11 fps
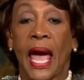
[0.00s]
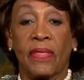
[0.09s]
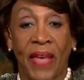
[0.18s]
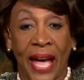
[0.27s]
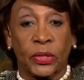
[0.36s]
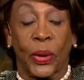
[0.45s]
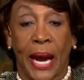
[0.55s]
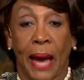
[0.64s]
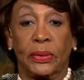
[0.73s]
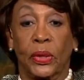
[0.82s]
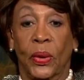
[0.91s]
And that's what
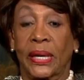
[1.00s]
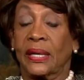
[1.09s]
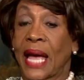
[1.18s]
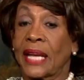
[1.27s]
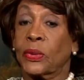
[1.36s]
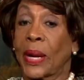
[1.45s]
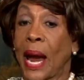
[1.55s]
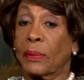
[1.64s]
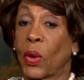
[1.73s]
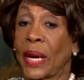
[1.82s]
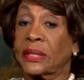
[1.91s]
I'm doing, and that's what
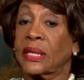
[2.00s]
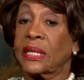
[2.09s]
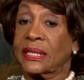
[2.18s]
I'm going to